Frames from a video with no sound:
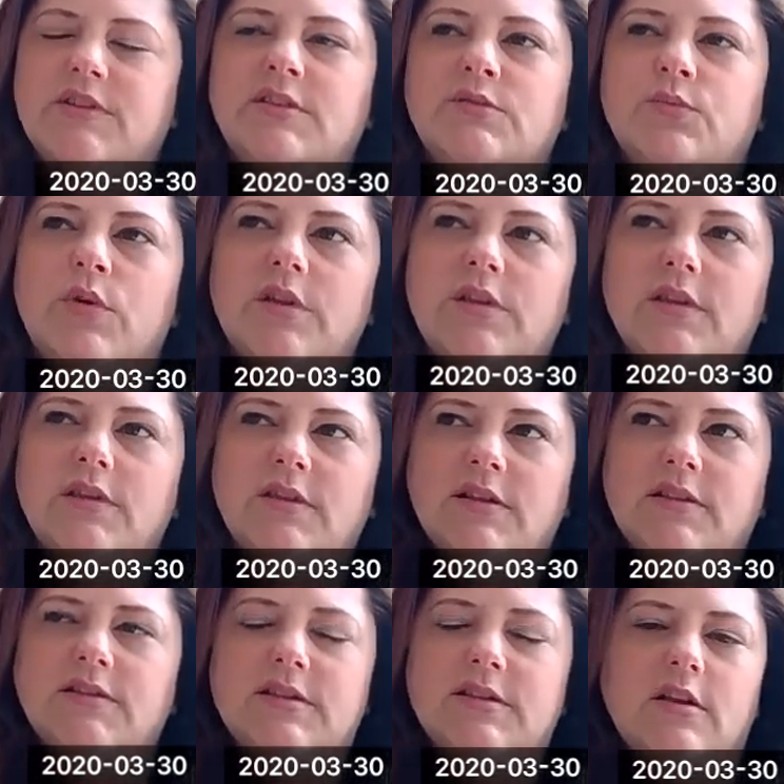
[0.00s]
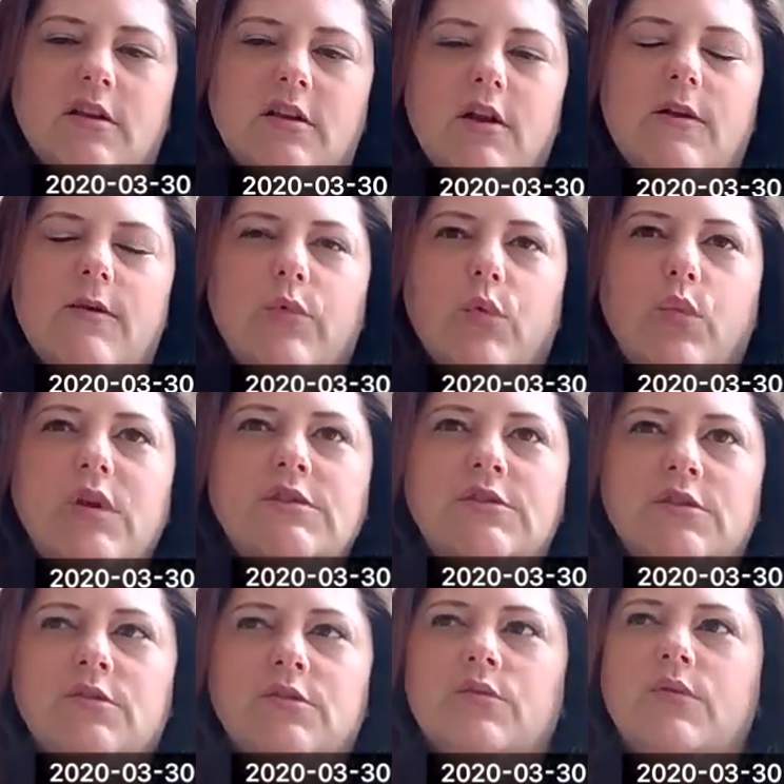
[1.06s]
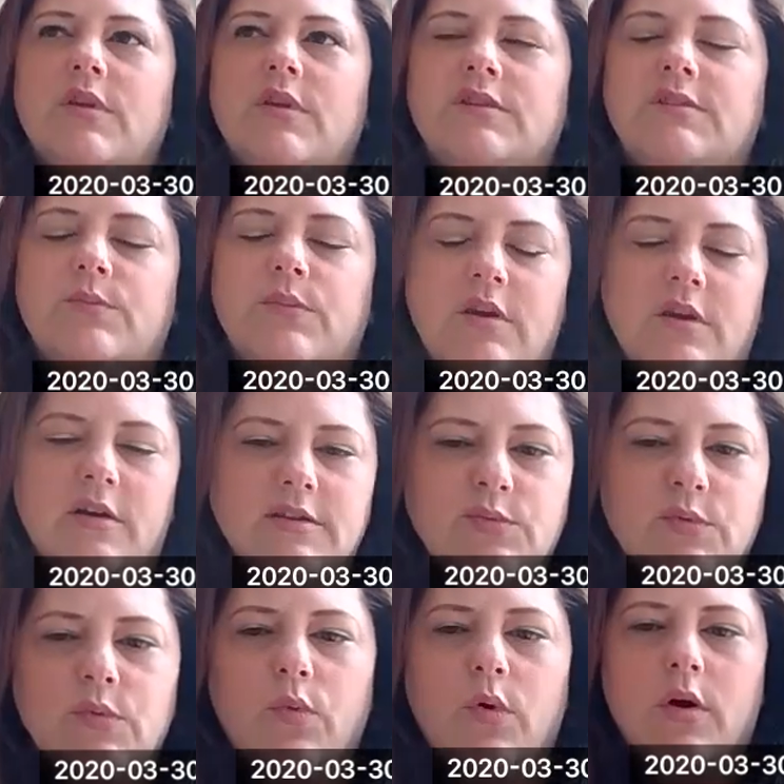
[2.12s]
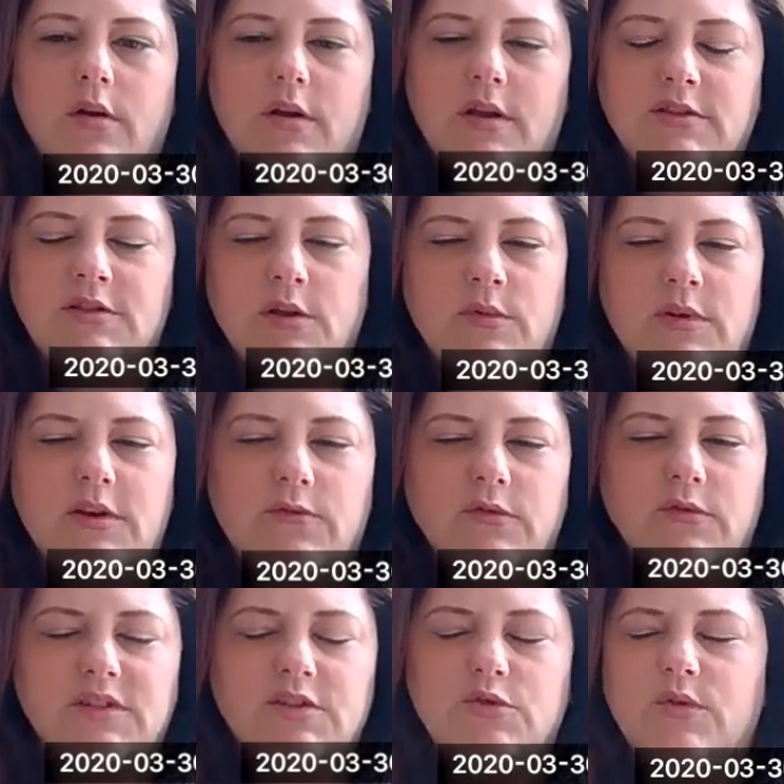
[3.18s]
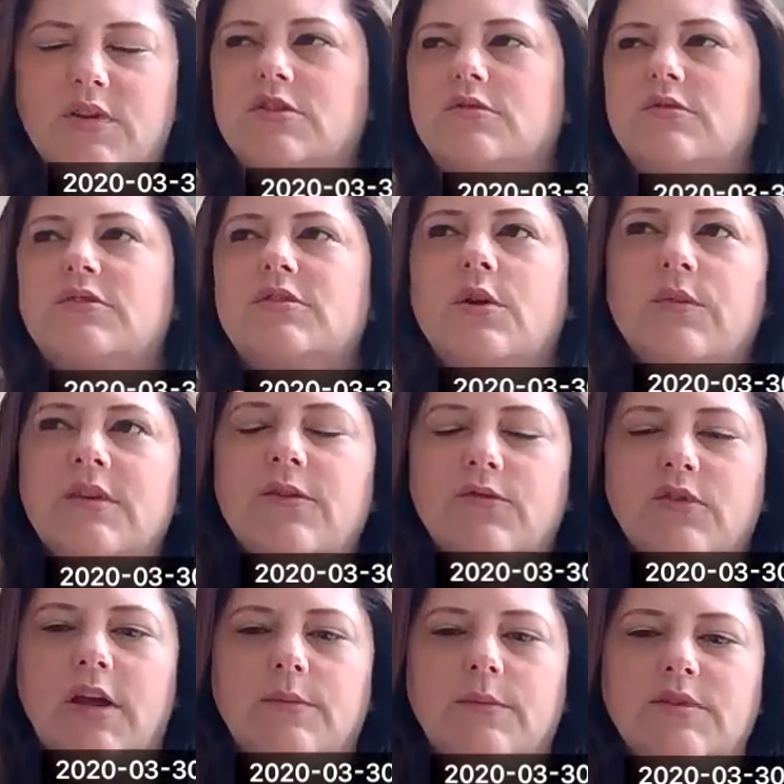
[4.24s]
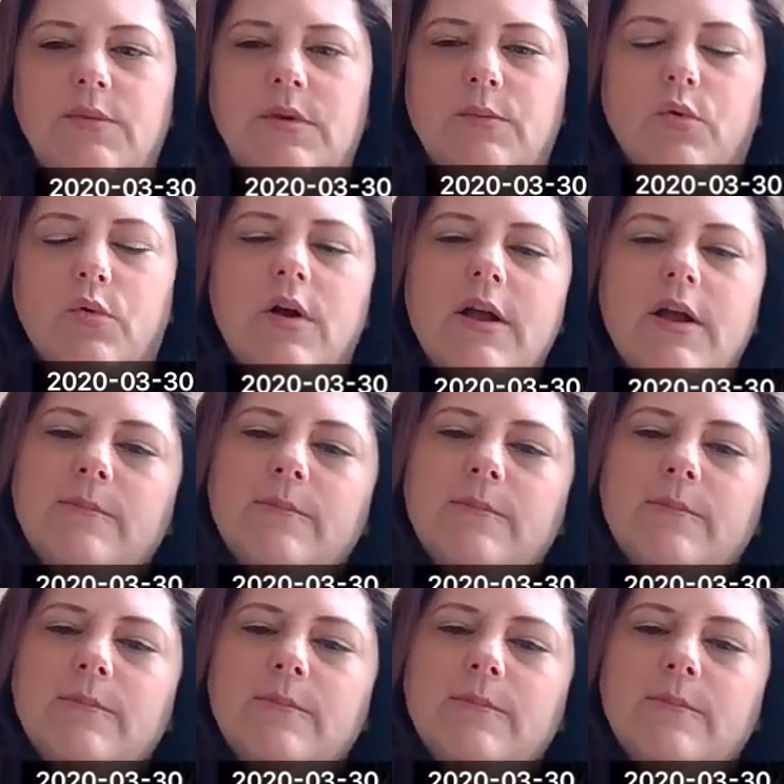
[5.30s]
Because one of the things that we do is, because we work in so many different situations with so many different types of people,